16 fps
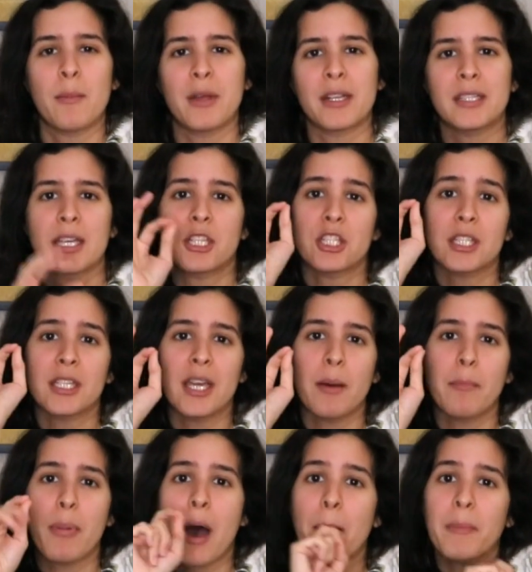But essentially
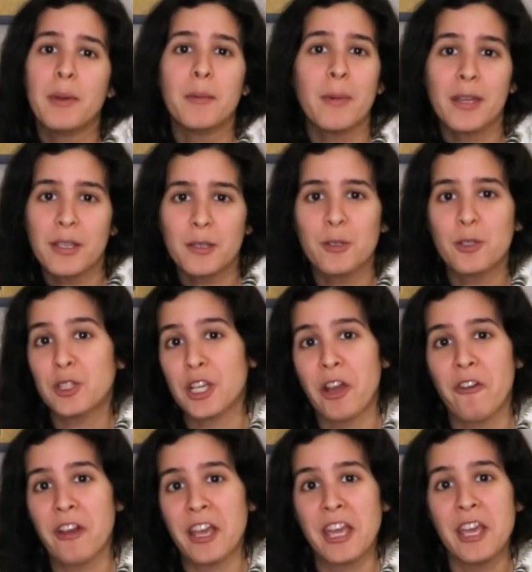I'm popping my little
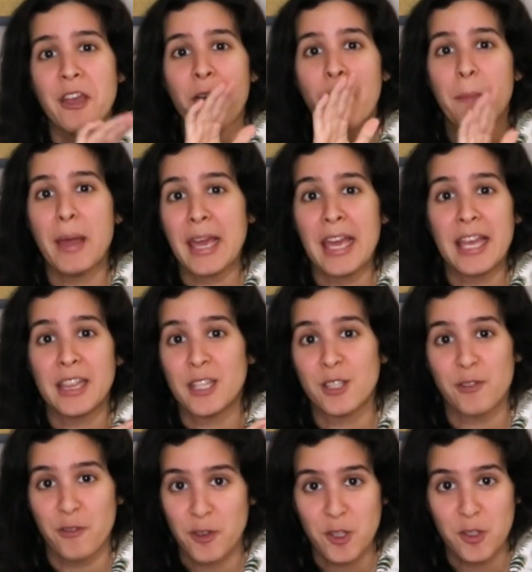cherry here, making
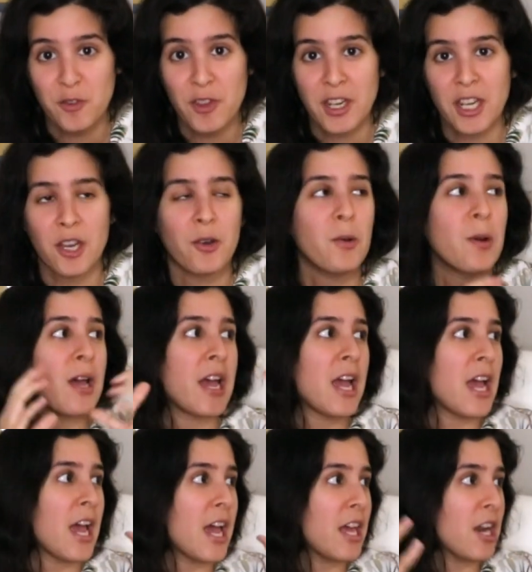this first video
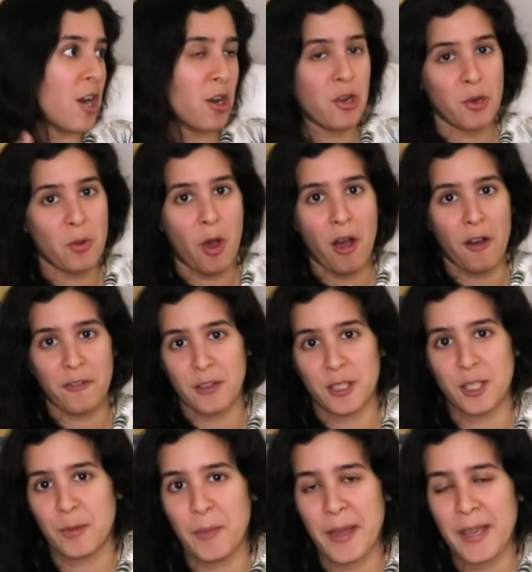in our new
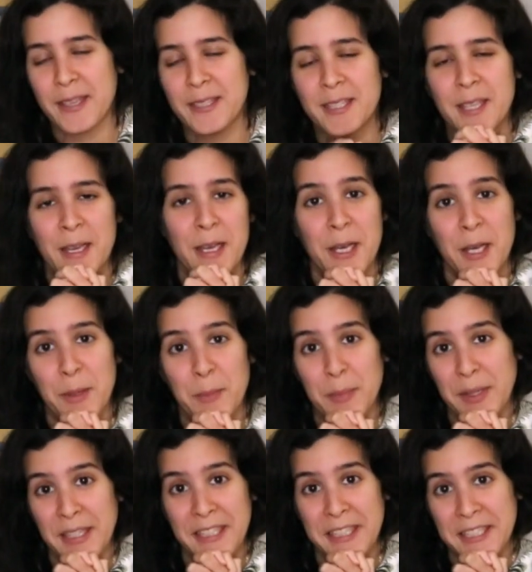office space.
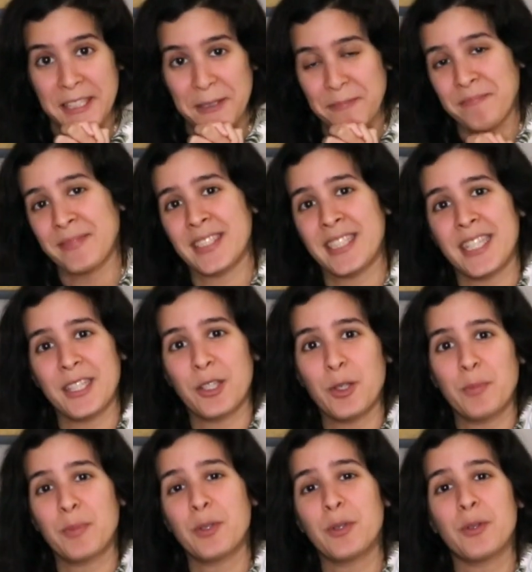But yeah, I
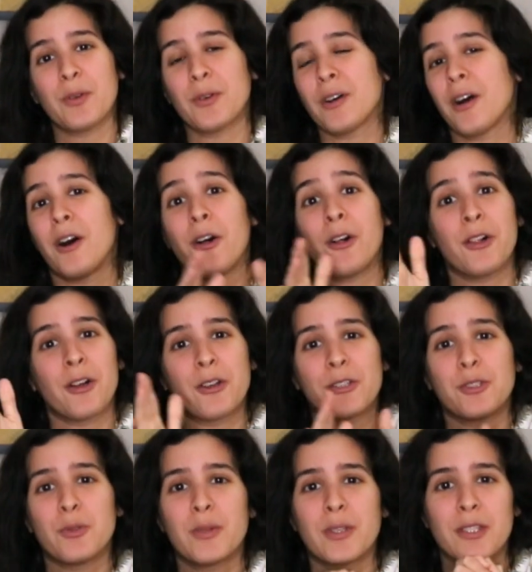hope you all
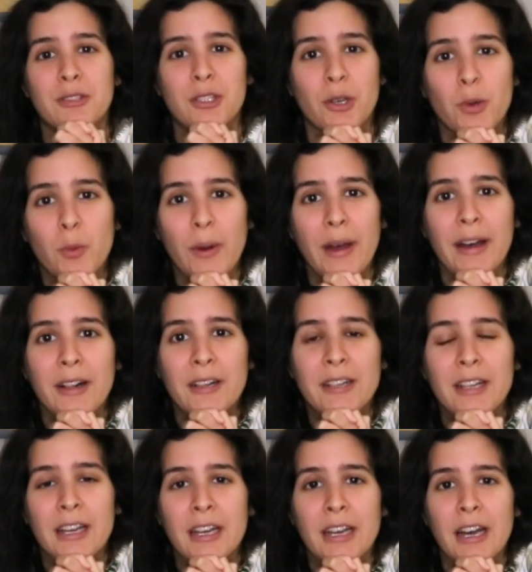are doing so
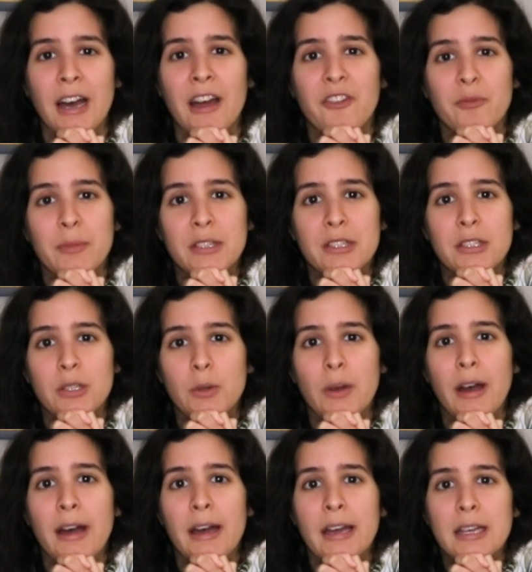well. I've missed you
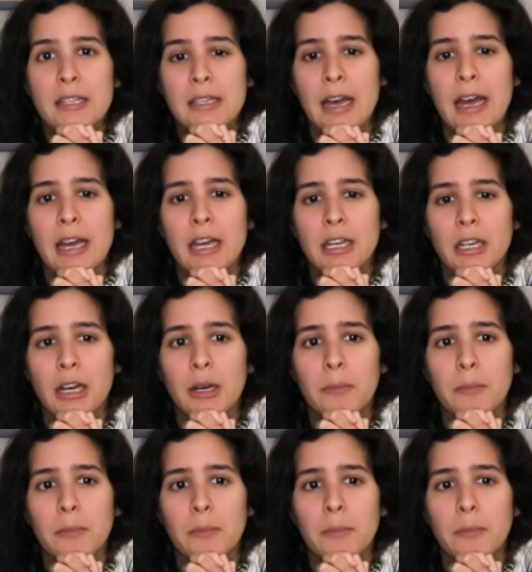guys, and